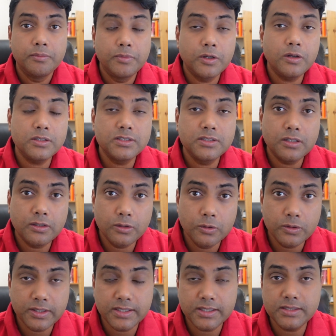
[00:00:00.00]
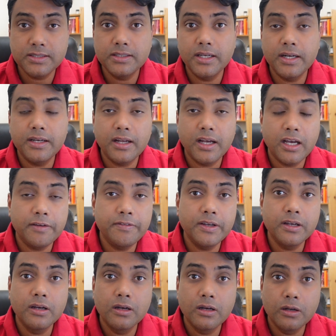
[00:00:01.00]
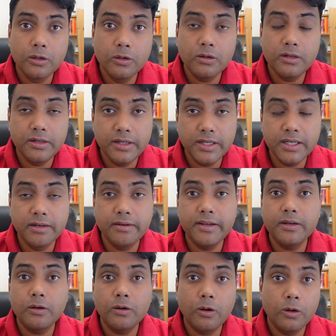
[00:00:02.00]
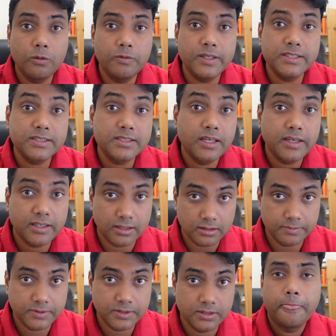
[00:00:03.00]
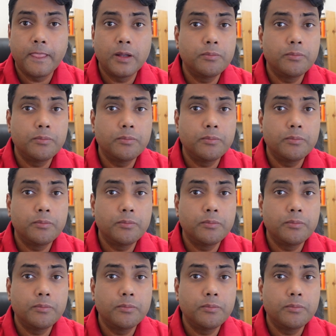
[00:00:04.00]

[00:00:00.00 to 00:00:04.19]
Because the truth is that having good degree always helps.